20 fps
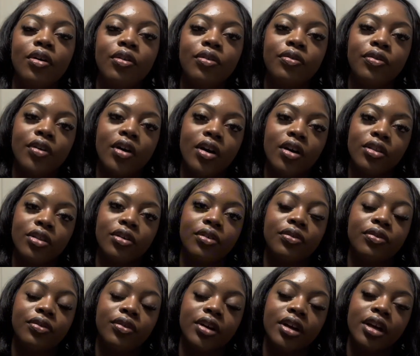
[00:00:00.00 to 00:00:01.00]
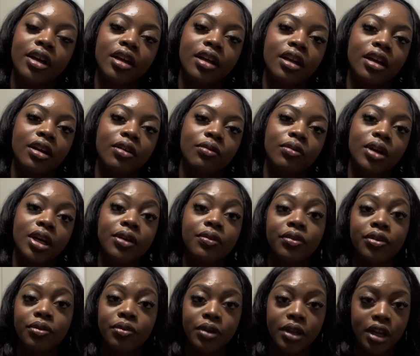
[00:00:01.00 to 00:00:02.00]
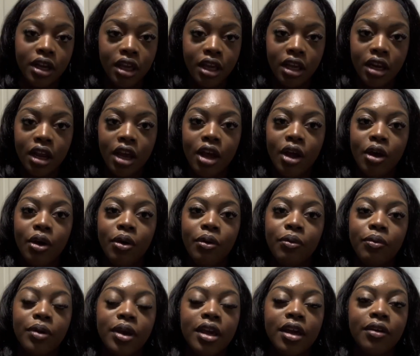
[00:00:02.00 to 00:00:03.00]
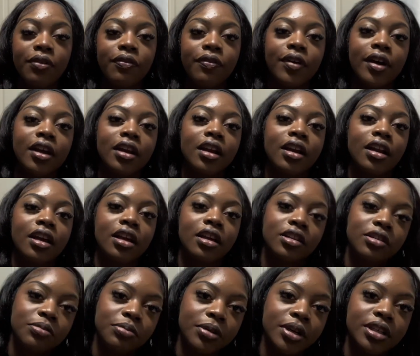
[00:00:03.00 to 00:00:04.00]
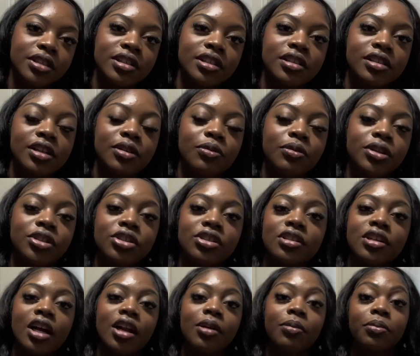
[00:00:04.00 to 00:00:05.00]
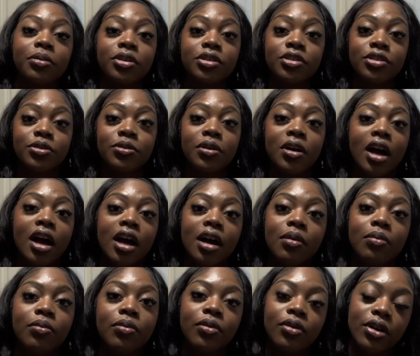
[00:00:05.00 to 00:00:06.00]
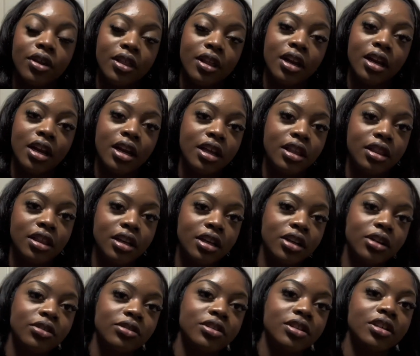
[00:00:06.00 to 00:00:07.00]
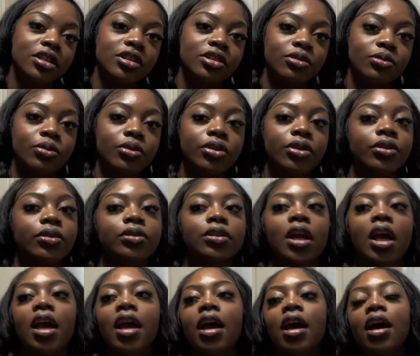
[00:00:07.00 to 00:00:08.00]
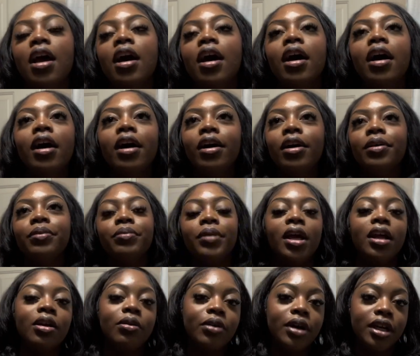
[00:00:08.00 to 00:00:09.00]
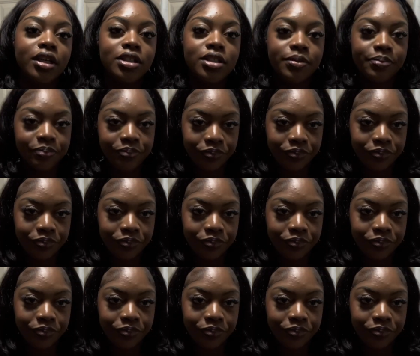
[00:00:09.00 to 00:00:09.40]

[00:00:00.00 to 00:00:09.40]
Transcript: father, friend, and whatever we need. We can find it in his presence, and we just gotta pursue God more than anything else in this world. Anyways,